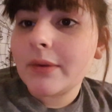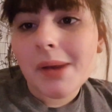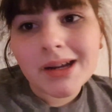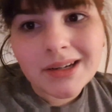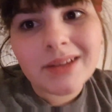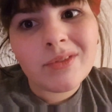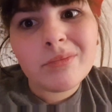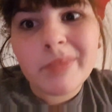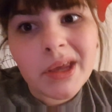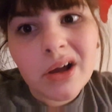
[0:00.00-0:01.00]
I'm not
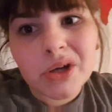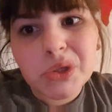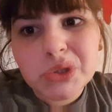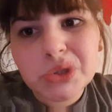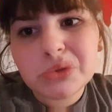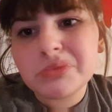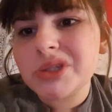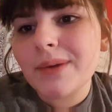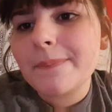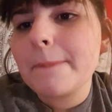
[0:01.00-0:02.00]
even big on YouTube.
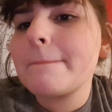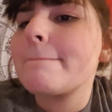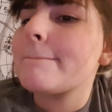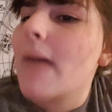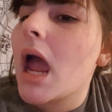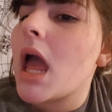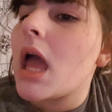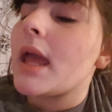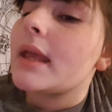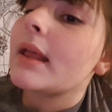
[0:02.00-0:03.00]
So
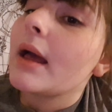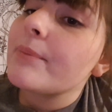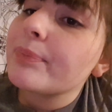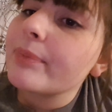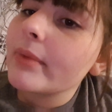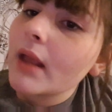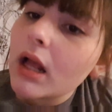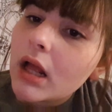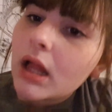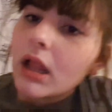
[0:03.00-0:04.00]
yeah.
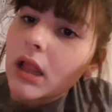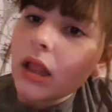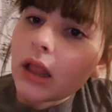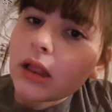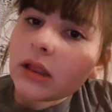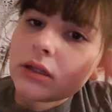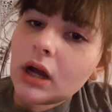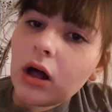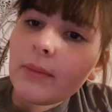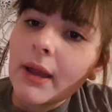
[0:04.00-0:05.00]

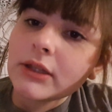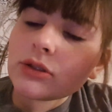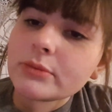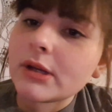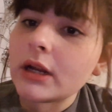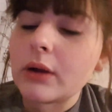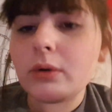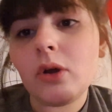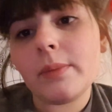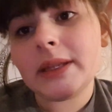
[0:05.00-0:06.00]
All my social media
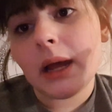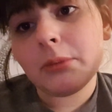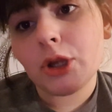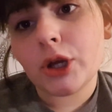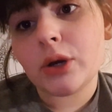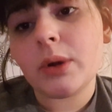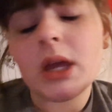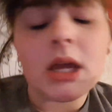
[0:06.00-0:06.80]
will be down below